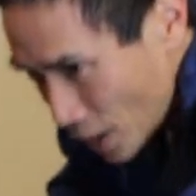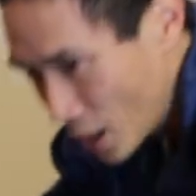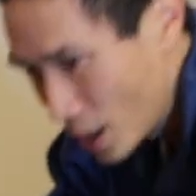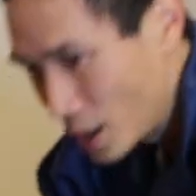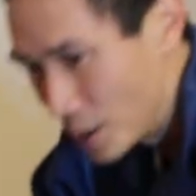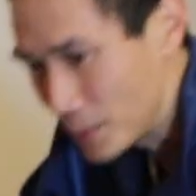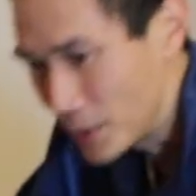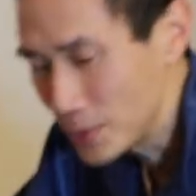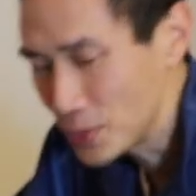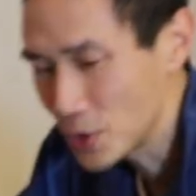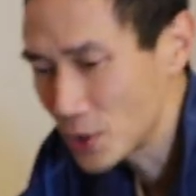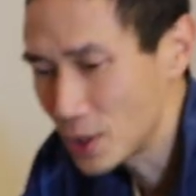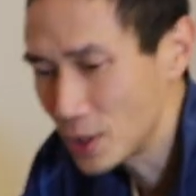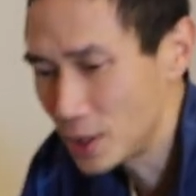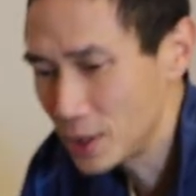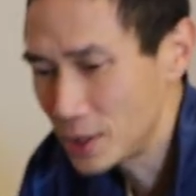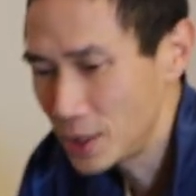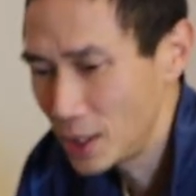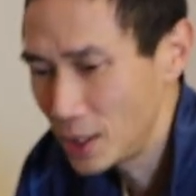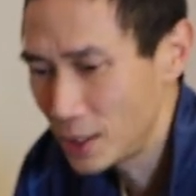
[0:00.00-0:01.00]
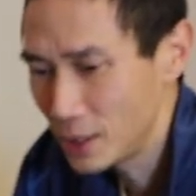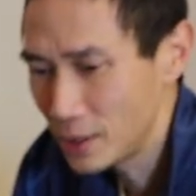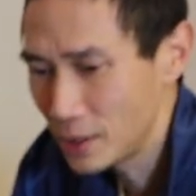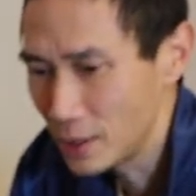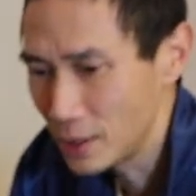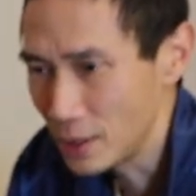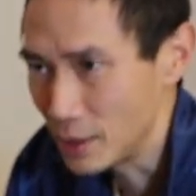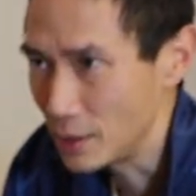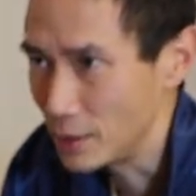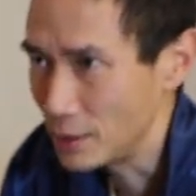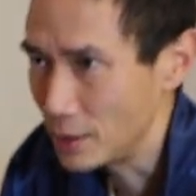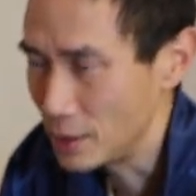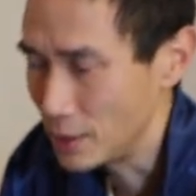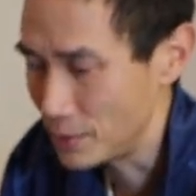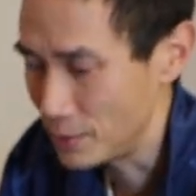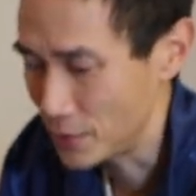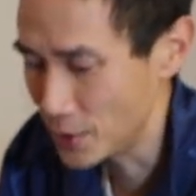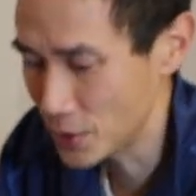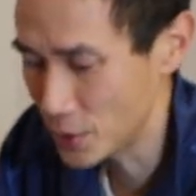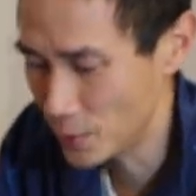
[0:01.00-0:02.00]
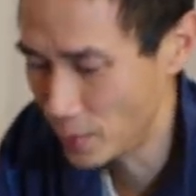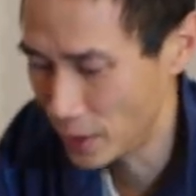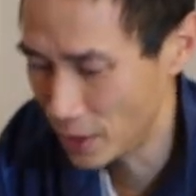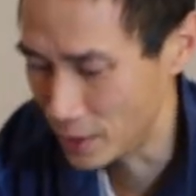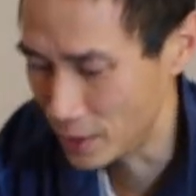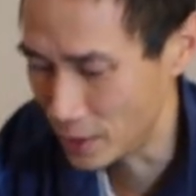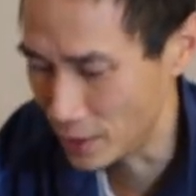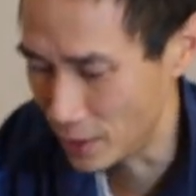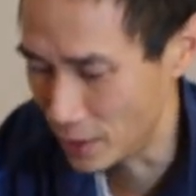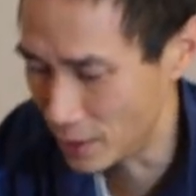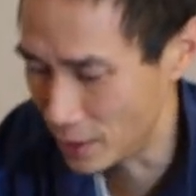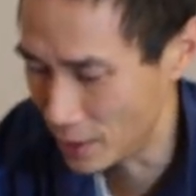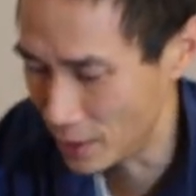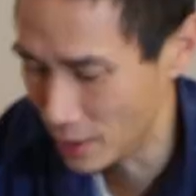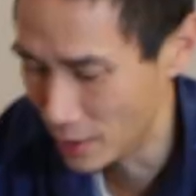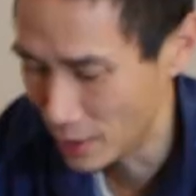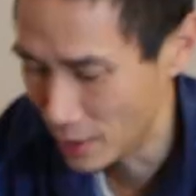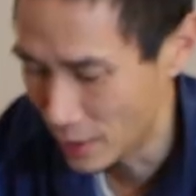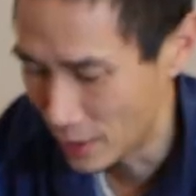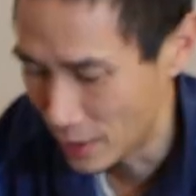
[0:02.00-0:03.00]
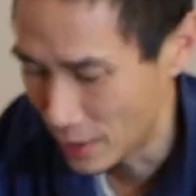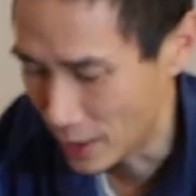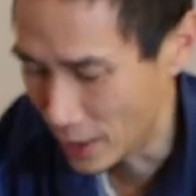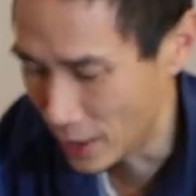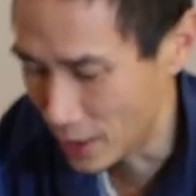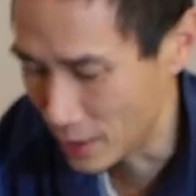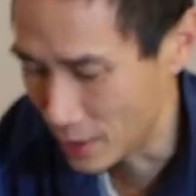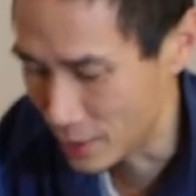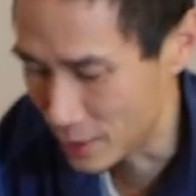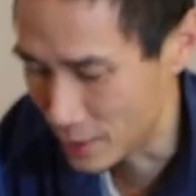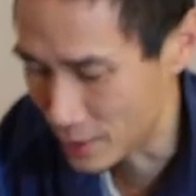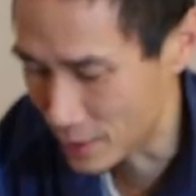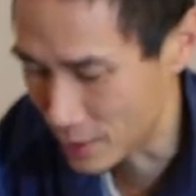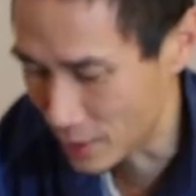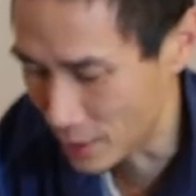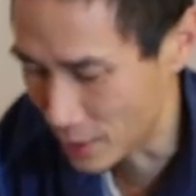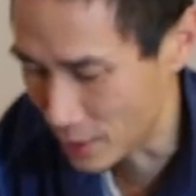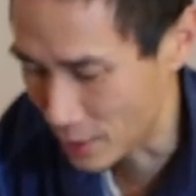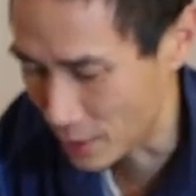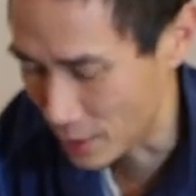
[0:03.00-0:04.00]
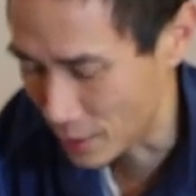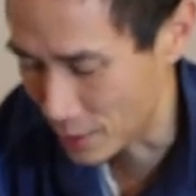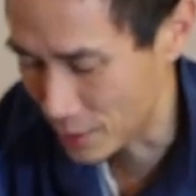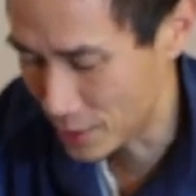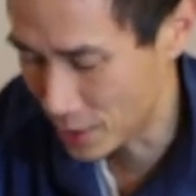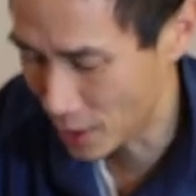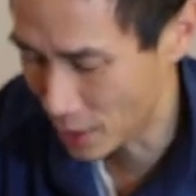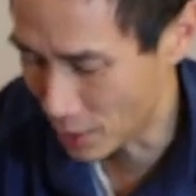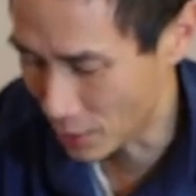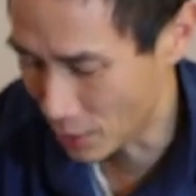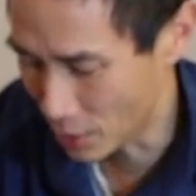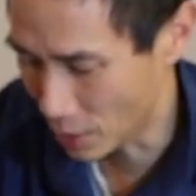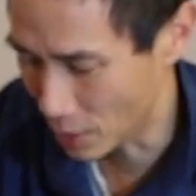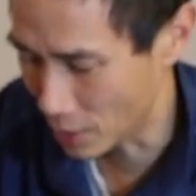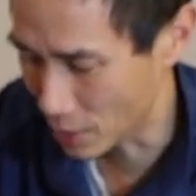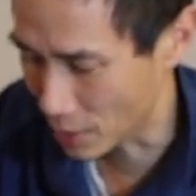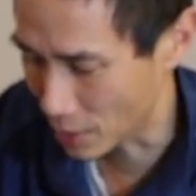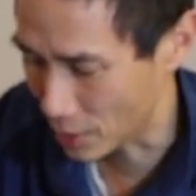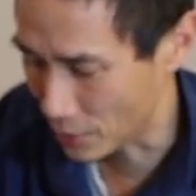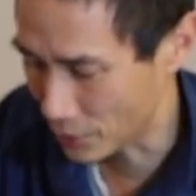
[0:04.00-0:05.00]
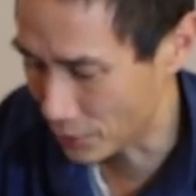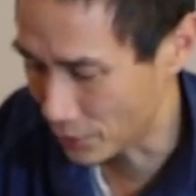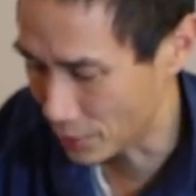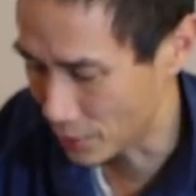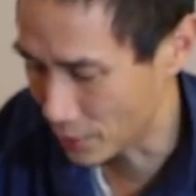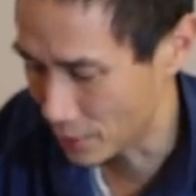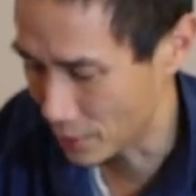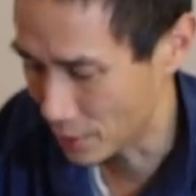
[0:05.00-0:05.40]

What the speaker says: I'm just going to take this pen and take a card off,